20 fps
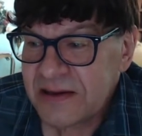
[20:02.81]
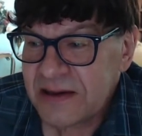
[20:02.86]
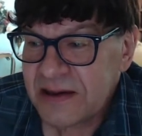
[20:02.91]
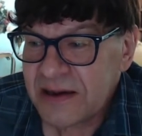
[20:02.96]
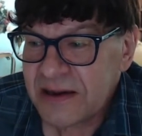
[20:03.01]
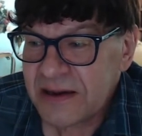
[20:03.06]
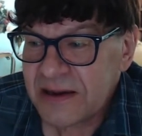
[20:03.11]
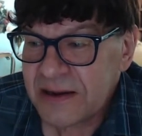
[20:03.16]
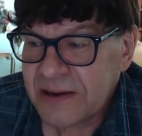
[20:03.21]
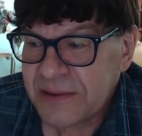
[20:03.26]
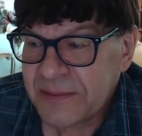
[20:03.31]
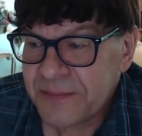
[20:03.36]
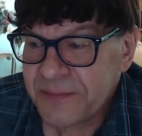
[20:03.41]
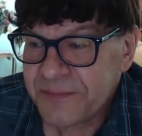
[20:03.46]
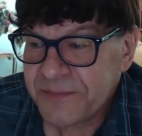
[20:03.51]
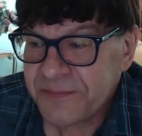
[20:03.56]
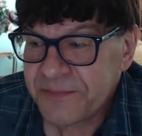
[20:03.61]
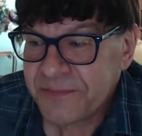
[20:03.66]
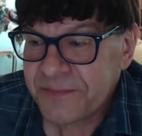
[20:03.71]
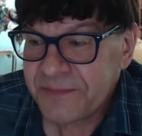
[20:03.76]

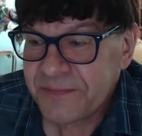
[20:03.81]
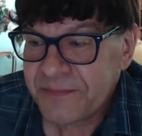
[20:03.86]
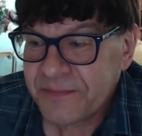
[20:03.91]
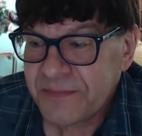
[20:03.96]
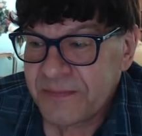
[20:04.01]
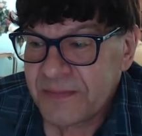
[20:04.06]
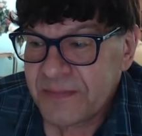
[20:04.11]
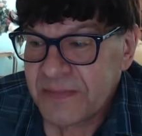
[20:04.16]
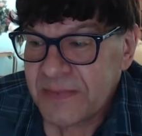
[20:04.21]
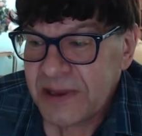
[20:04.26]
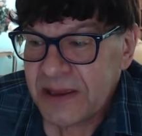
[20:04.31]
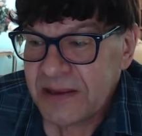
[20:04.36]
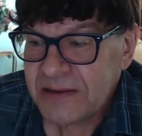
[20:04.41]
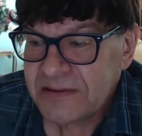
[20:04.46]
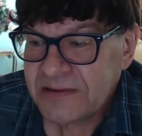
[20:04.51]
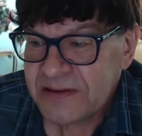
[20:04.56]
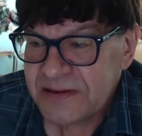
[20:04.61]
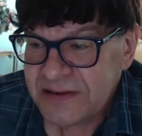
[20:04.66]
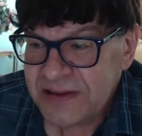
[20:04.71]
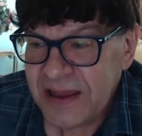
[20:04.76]
Um,
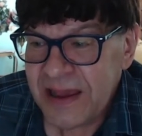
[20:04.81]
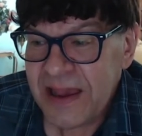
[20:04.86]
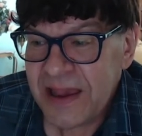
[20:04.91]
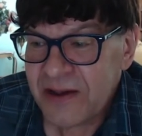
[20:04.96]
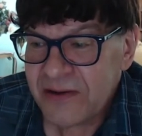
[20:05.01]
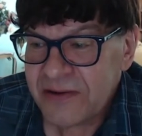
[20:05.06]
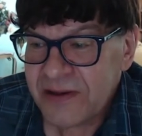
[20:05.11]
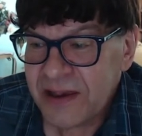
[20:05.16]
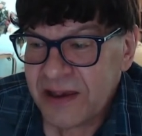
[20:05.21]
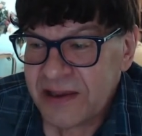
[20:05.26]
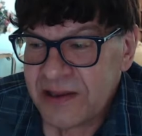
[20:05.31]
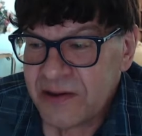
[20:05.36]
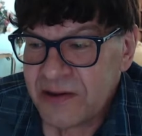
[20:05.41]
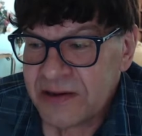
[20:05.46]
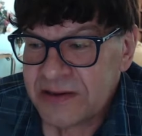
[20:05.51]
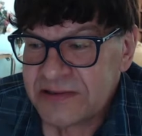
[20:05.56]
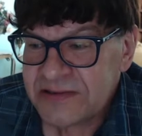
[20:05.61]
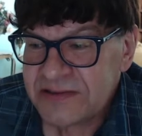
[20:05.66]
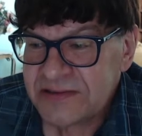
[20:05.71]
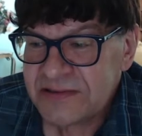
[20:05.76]
today, okay, U
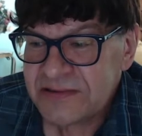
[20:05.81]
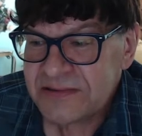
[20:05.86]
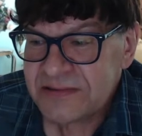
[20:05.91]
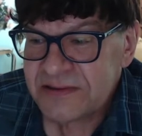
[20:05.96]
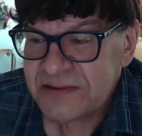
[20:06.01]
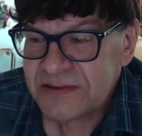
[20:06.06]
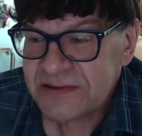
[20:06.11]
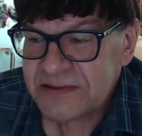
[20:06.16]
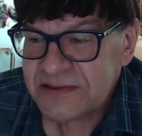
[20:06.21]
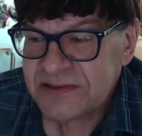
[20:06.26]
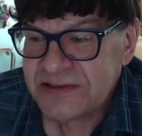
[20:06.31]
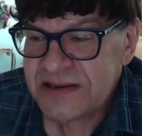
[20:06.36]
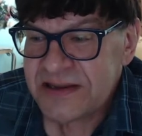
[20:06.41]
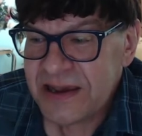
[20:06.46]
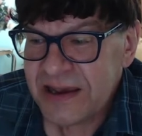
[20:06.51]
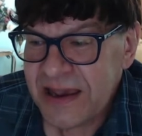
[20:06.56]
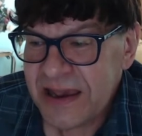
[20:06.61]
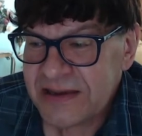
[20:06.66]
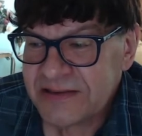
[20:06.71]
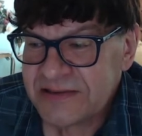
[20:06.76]
S C
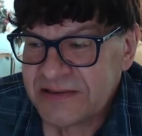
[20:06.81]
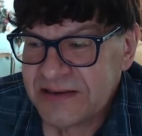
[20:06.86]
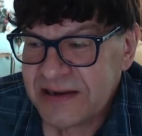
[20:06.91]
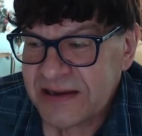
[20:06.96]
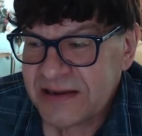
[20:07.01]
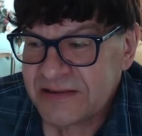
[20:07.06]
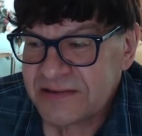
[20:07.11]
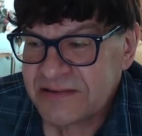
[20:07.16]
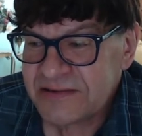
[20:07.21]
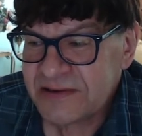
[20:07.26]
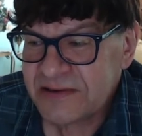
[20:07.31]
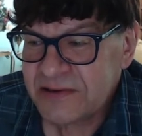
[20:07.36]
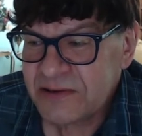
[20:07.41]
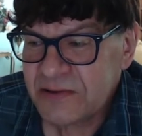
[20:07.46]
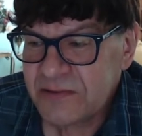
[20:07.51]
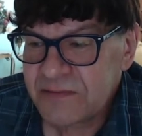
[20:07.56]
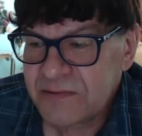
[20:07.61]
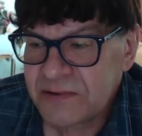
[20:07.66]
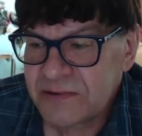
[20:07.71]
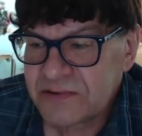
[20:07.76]
I S announced the
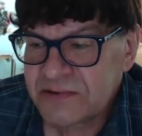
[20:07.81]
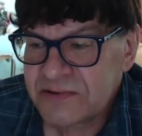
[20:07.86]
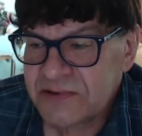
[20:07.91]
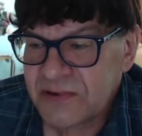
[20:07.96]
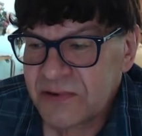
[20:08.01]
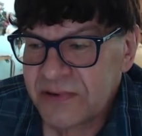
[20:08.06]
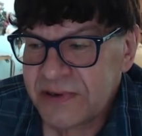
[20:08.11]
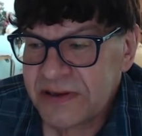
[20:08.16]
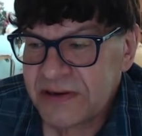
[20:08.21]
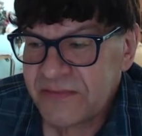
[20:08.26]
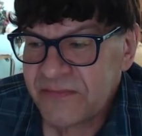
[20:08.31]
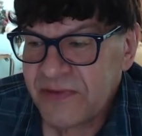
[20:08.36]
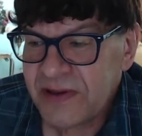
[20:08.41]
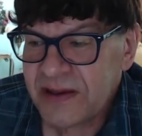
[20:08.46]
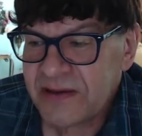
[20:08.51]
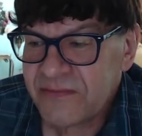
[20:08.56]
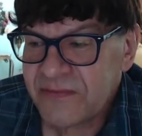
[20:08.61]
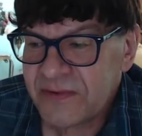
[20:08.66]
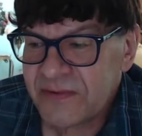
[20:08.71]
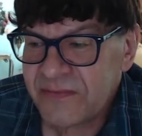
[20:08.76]
new rules going into
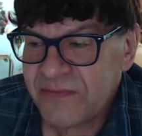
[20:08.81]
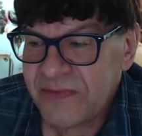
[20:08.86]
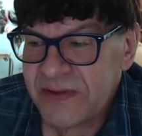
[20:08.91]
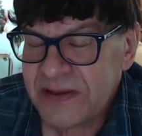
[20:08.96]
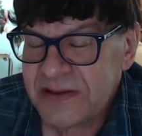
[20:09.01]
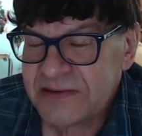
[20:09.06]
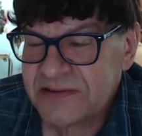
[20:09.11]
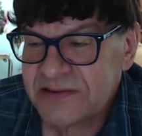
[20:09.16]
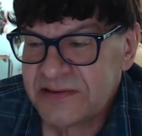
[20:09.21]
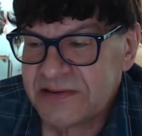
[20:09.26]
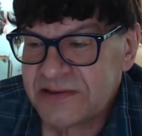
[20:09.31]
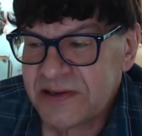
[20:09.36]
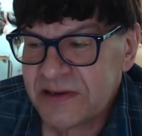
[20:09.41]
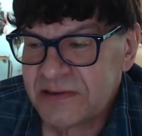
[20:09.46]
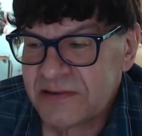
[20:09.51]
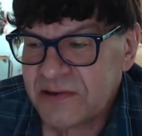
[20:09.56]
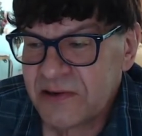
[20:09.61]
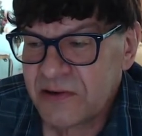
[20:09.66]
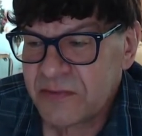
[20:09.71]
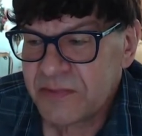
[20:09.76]
effect for visas
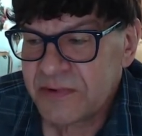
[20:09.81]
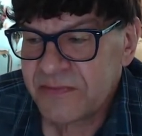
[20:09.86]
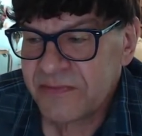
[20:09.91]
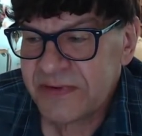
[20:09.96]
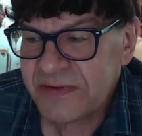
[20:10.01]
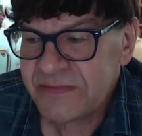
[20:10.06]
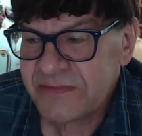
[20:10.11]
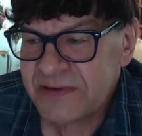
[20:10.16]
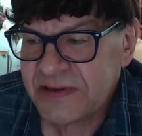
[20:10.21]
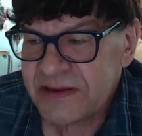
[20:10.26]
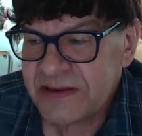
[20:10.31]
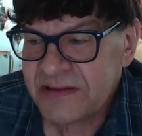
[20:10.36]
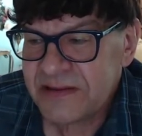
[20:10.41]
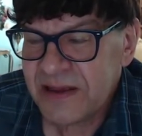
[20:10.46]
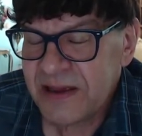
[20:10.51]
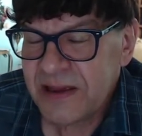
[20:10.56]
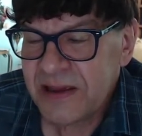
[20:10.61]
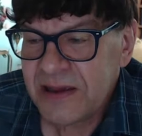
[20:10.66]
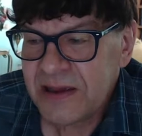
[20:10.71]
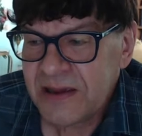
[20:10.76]
October fifteenth.
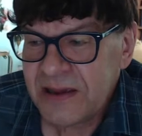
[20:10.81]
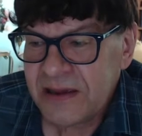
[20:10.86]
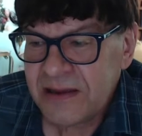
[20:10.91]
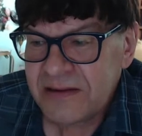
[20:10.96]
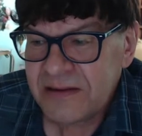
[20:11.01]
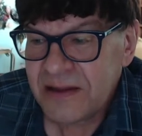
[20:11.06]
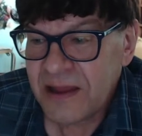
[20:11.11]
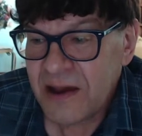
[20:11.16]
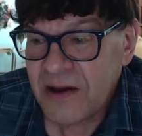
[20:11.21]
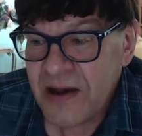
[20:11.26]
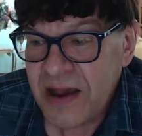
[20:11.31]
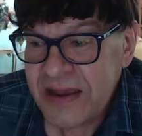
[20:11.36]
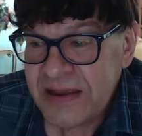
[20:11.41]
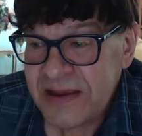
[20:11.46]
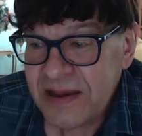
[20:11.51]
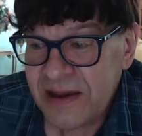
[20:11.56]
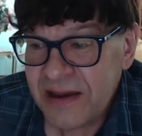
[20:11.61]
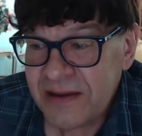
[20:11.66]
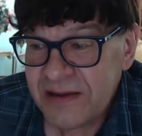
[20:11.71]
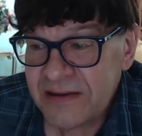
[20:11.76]
No,
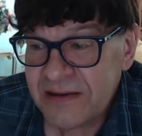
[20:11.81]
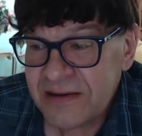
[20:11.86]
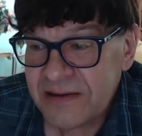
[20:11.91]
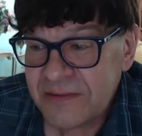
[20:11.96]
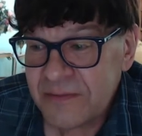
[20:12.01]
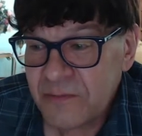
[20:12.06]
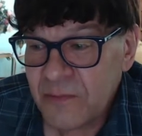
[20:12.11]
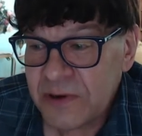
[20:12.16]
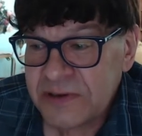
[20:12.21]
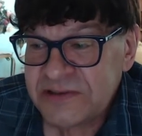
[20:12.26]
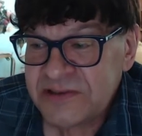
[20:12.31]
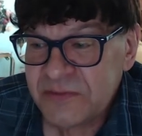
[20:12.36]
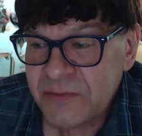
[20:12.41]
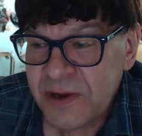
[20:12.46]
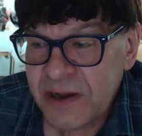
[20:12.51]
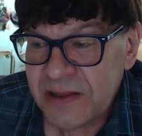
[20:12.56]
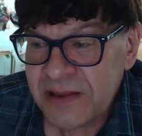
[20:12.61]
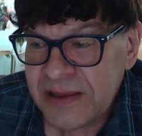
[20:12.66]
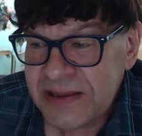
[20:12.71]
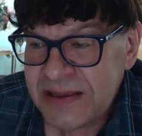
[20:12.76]
I, I uh, once in a
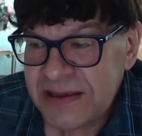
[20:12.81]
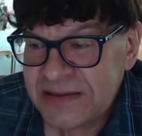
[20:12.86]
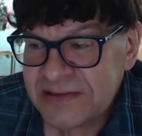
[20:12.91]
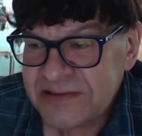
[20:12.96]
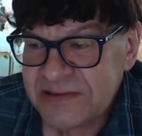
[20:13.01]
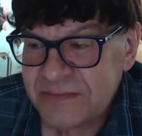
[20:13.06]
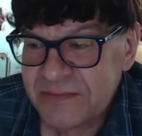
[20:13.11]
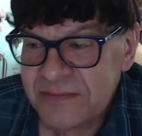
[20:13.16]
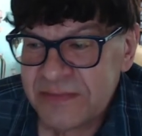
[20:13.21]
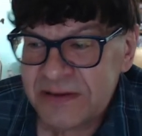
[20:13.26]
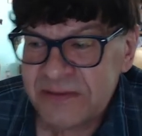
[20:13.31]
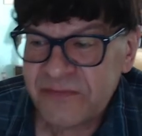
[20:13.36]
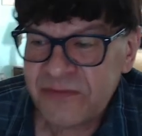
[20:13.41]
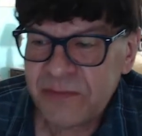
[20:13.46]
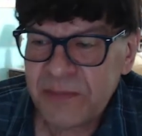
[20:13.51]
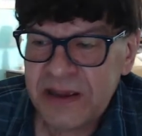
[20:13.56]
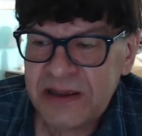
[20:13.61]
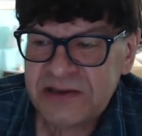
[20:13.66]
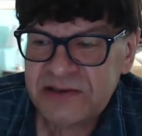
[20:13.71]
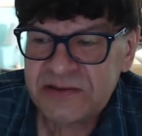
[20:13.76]
while I get some
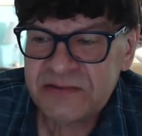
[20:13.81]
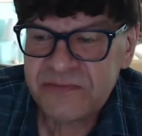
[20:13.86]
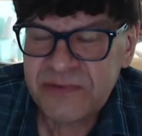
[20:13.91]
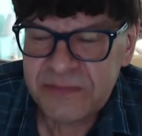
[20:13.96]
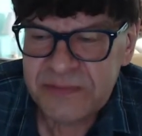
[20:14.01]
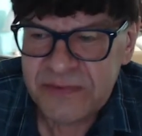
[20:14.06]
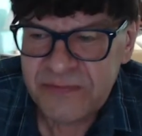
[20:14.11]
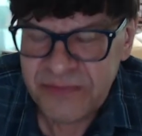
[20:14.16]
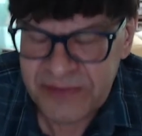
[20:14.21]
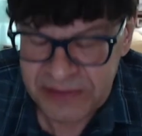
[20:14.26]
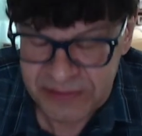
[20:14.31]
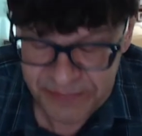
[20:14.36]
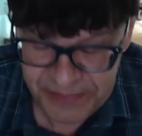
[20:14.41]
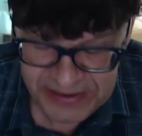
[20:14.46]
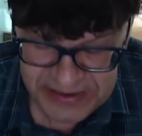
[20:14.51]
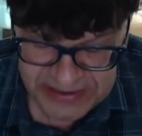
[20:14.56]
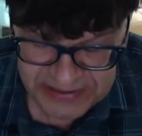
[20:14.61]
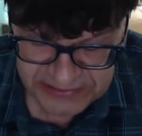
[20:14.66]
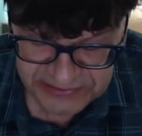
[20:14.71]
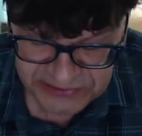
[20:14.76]
information from the
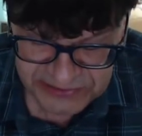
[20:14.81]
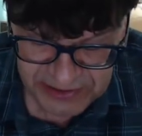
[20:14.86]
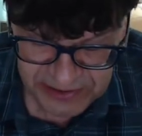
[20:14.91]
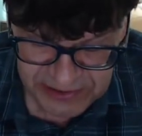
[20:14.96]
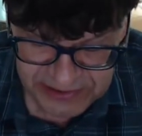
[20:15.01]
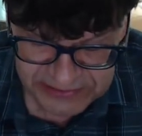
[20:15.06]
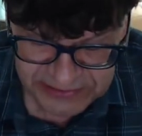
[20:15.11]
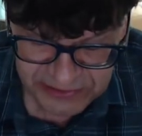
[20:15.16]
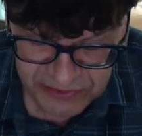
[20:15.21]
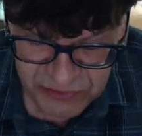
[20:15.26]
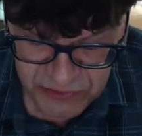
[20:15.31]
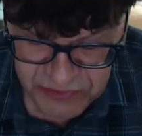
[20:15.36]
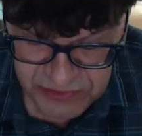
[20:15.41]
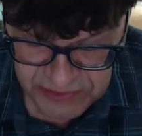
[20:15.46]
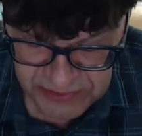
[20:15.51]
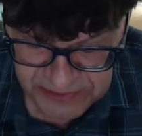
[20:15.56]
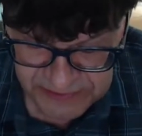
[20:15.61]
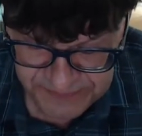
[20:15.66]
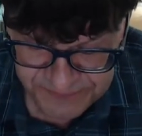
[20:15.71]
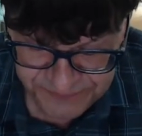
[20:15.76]
Philippines on
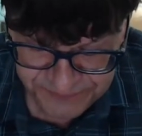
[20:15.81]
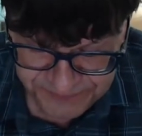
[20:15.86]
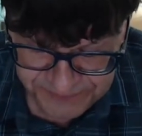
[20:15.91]
Google.